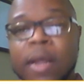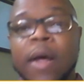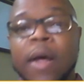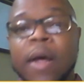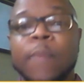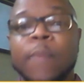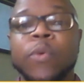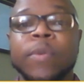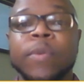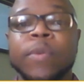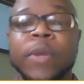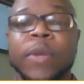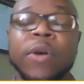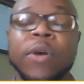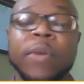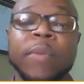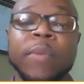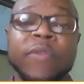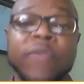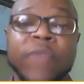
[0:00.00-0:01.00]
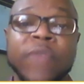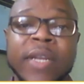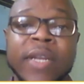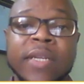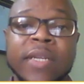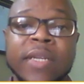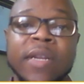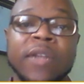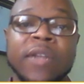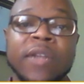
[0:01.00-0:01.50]
who will become
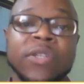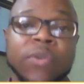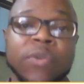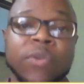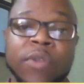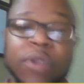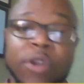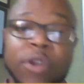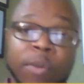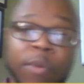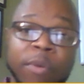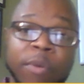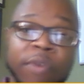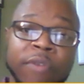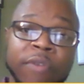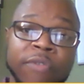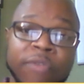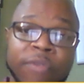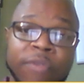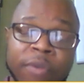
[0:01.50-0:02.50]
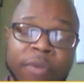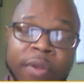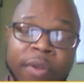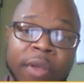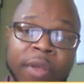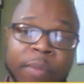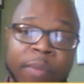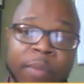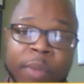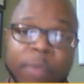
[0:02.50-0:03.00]
infected, and so the number of
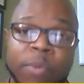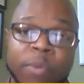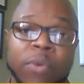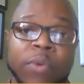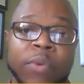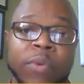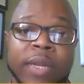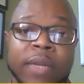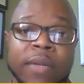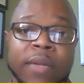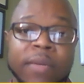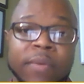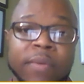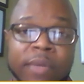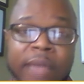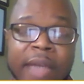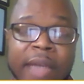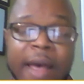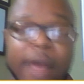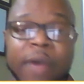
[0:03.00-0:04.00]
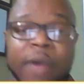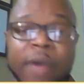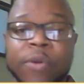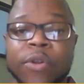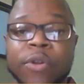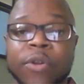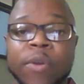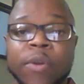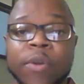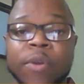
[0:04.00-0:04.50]
people who will die or
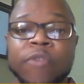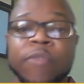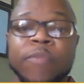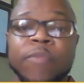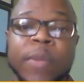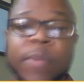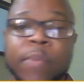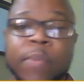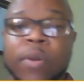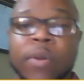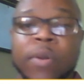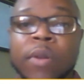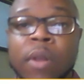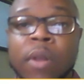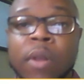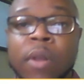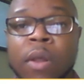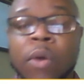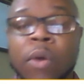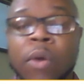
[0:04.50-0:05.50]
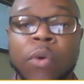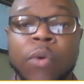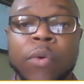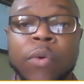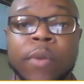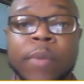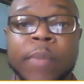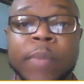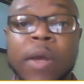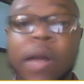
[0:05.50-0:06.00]
the number of people who
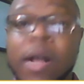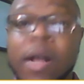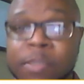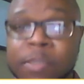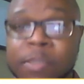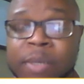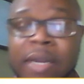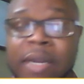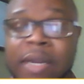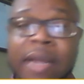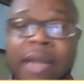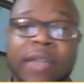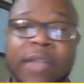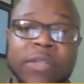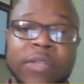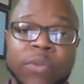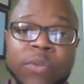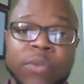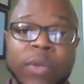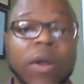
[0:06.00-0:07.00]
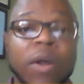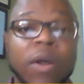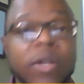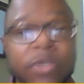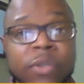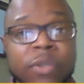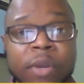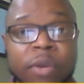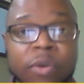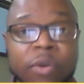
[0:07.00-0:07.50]
will be hospitalized will
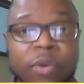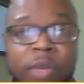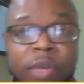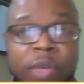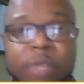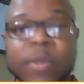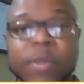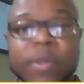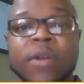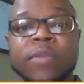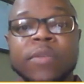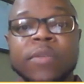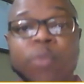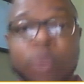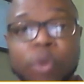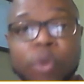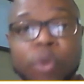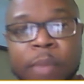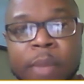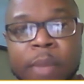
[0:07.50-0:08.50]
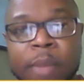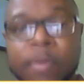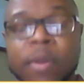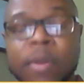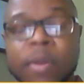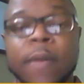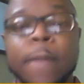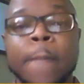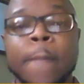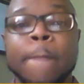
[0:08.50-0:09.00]
also increase because more
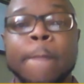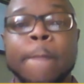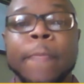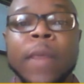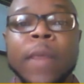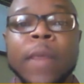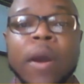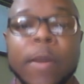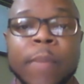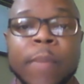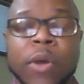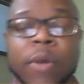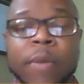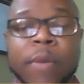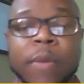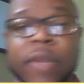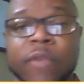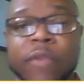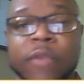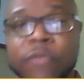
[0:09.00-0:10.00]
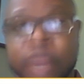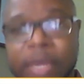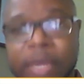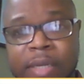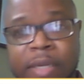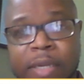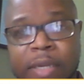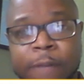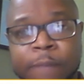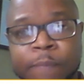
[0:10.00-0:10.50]
people are becoming infected.